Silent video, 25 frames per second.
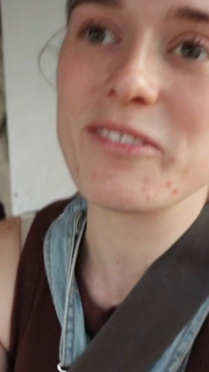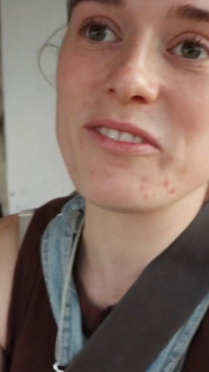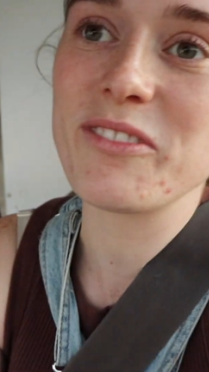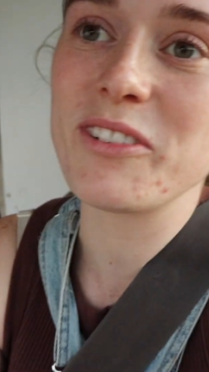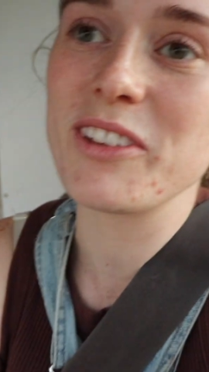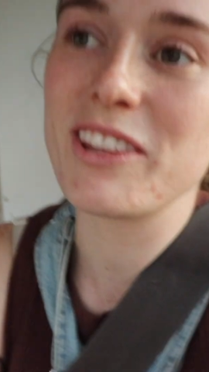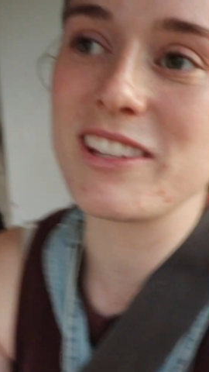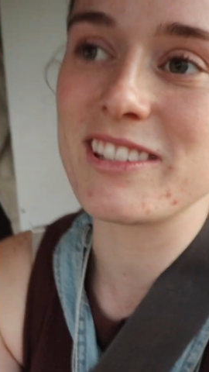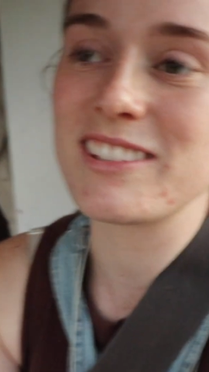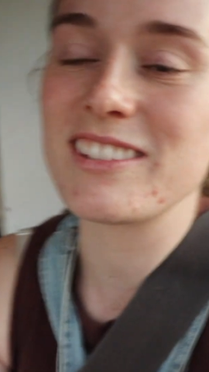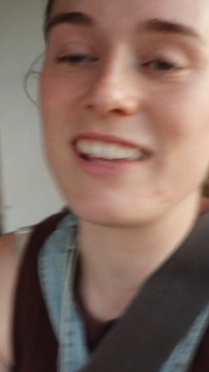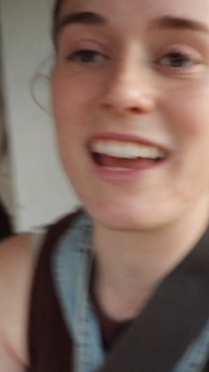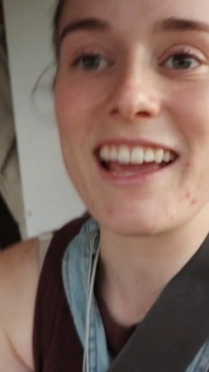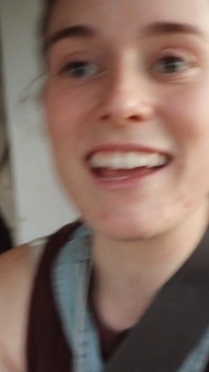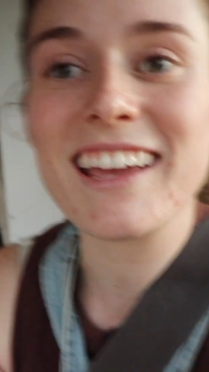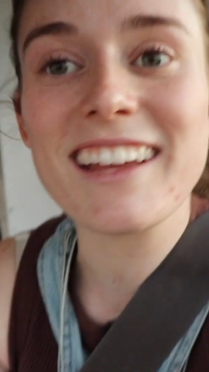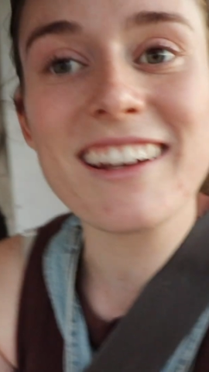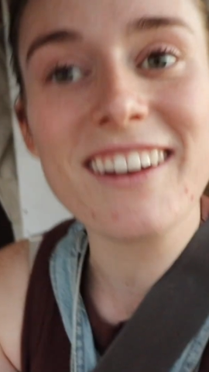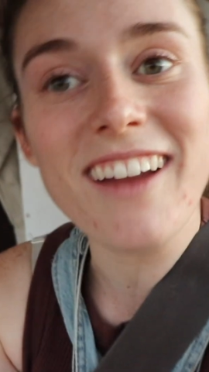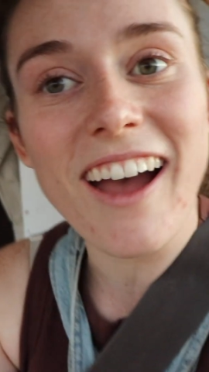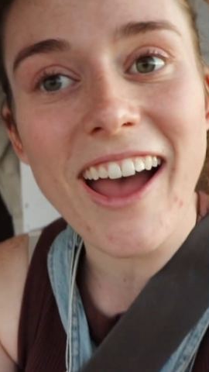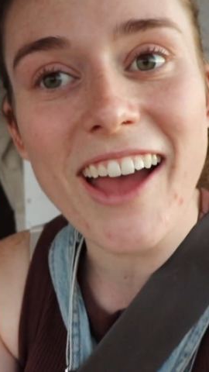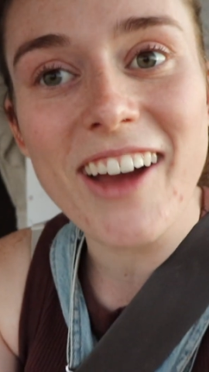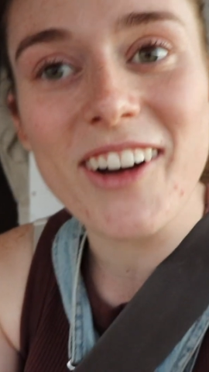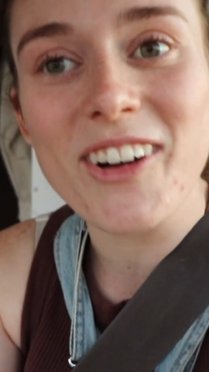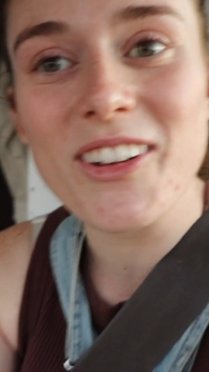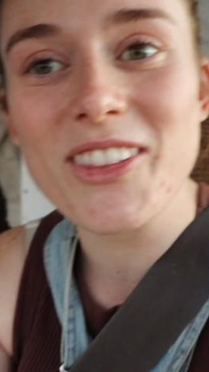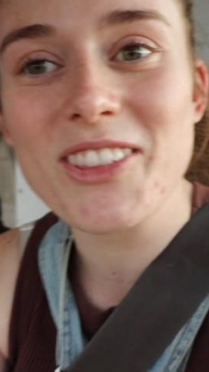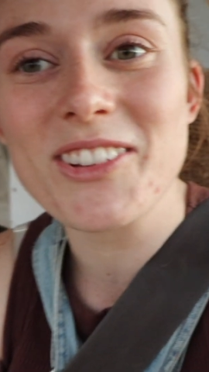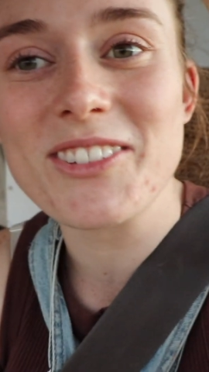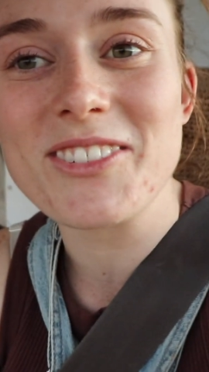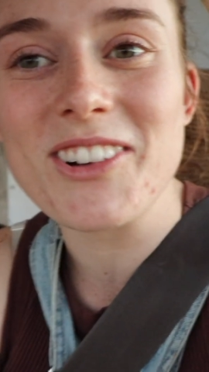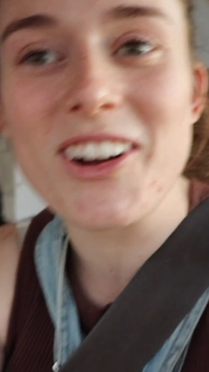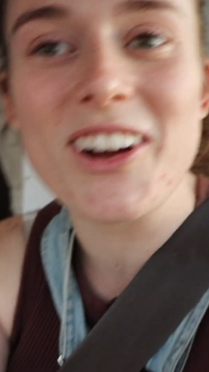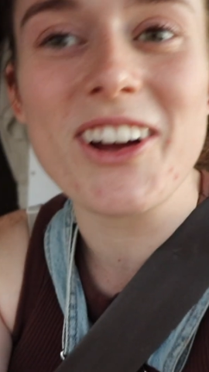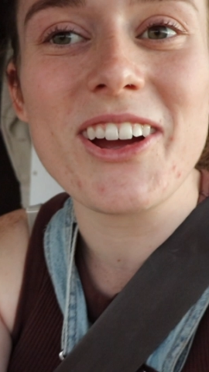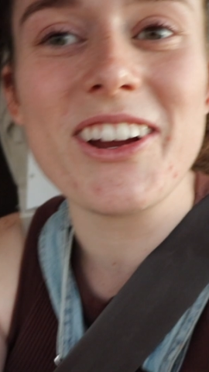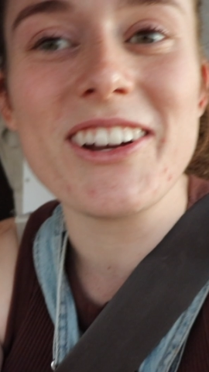for the second night on the
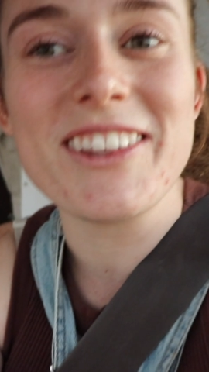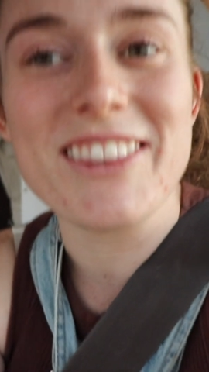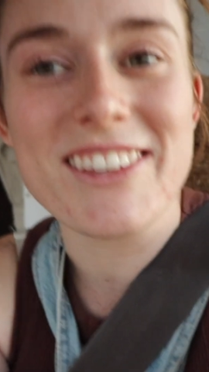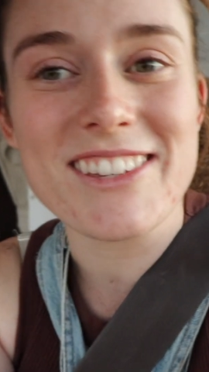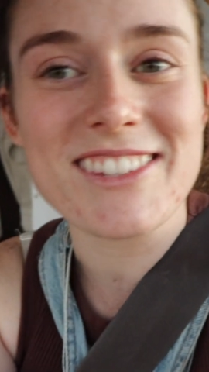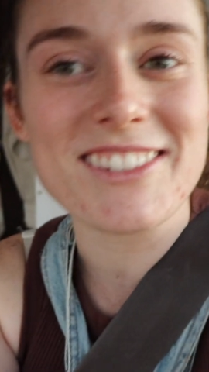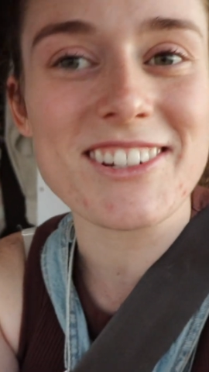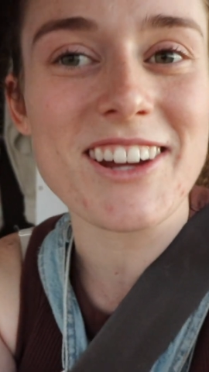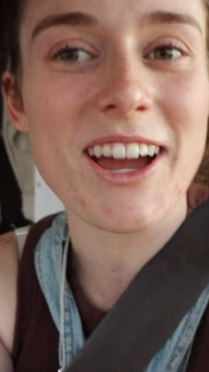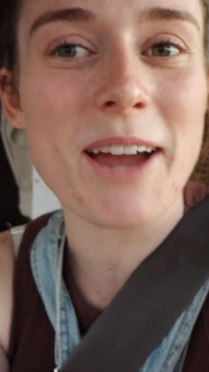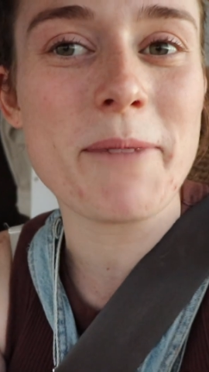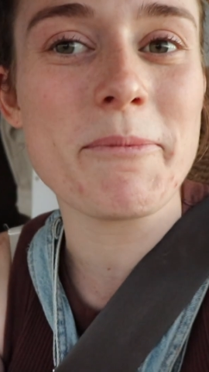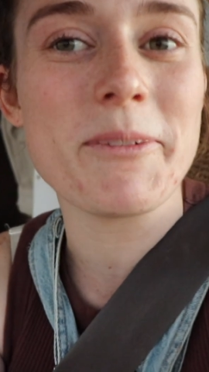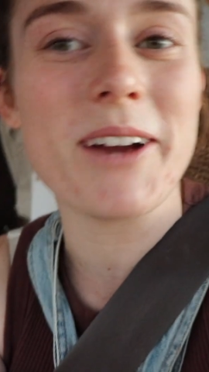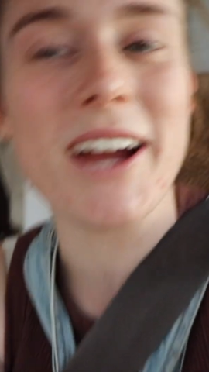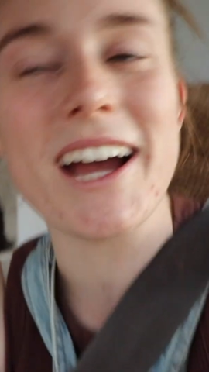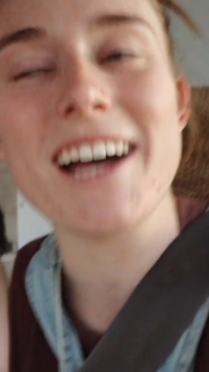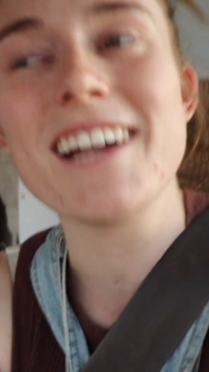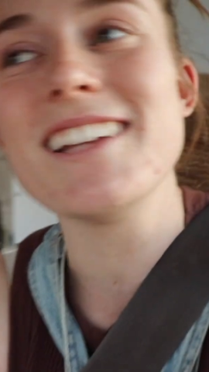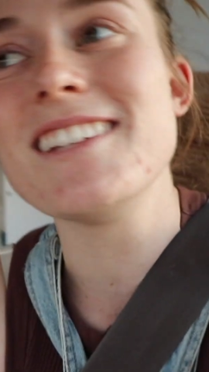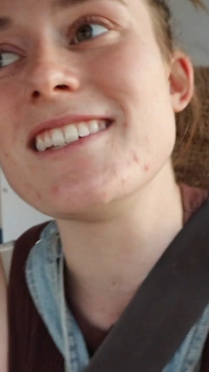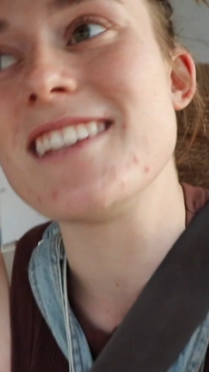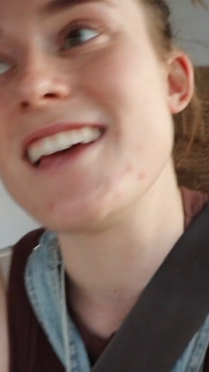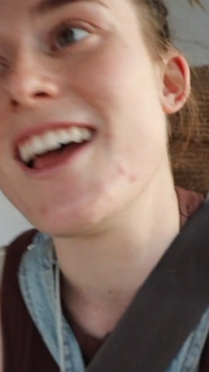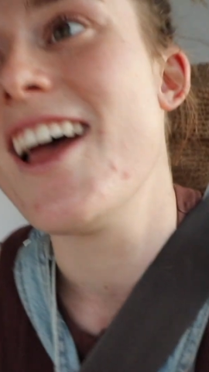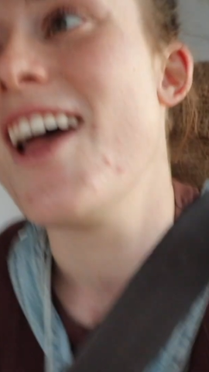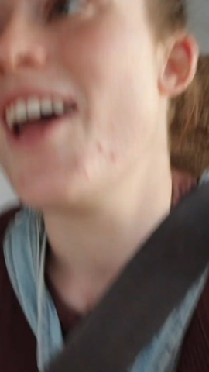road this time round.